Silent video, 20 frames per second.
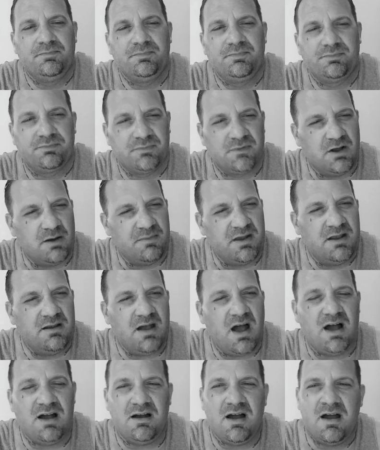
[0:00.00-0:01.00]
You know what I mean?
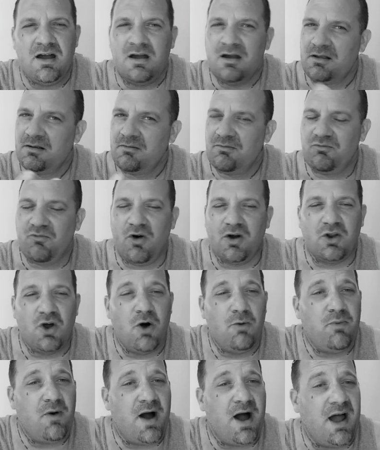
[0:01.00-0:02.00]
One
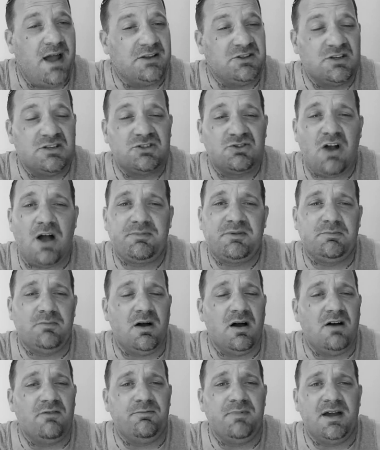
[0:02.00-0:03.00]
homeboy, I had just dropped him
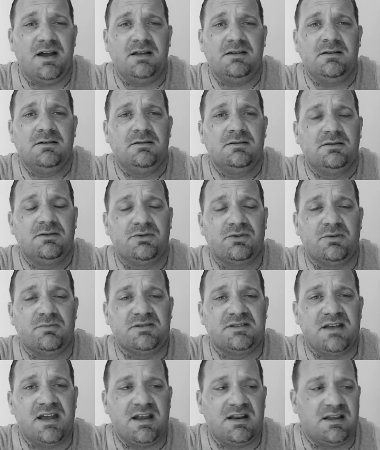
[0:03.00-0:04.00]
off, man. You know what I'm
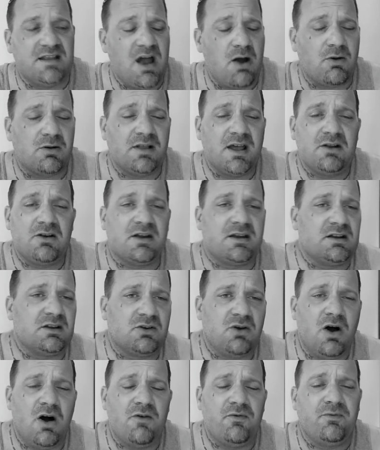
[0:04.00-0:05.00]
saying? An hour later, I get a
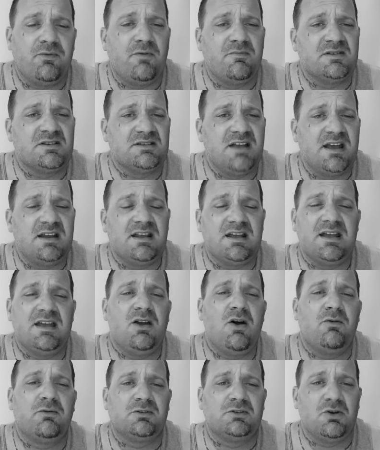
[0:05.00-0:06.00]
call from his lady that he
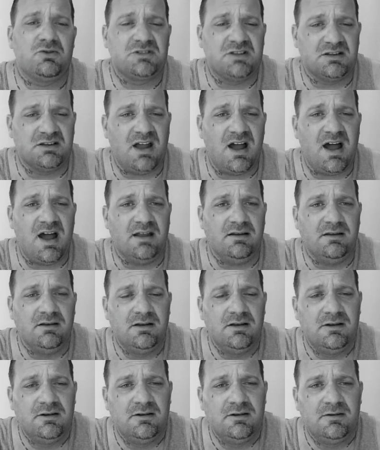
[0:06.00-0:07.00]
overdosed and died.
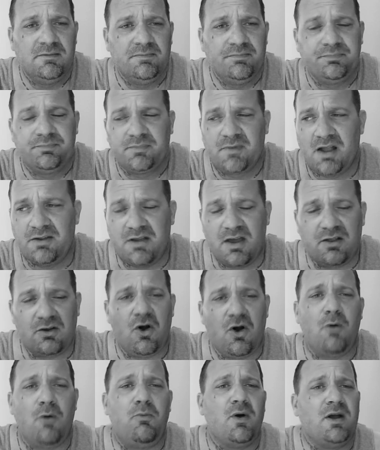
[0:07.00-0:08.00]
Another
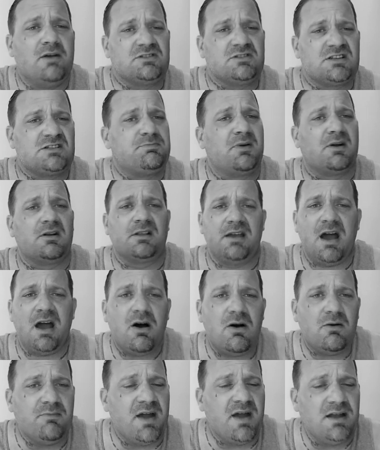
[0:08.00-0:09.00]
homeboy, he was just barely
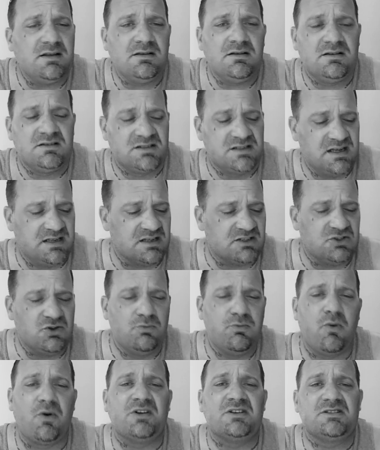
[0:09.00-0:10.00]
out, man, seeing his
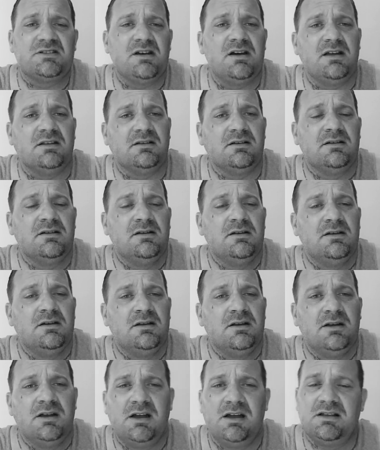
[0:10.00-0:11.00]
newborn son.
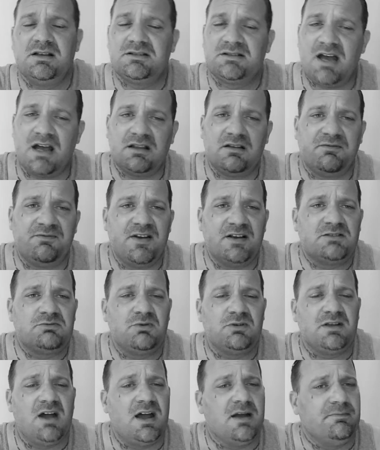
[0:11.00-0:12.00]
He decided to fix one
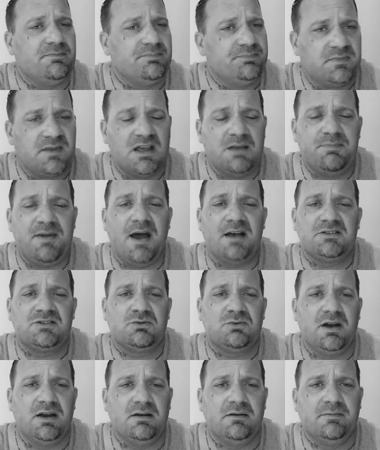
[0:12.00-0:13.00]
night. He passed
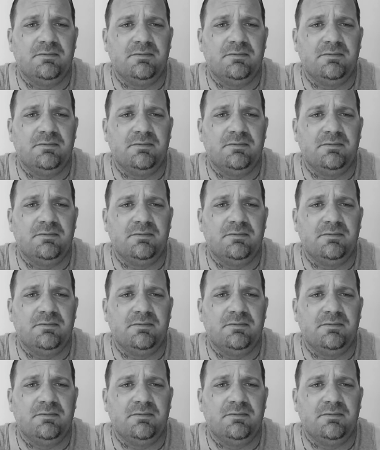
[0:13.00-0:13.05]
away.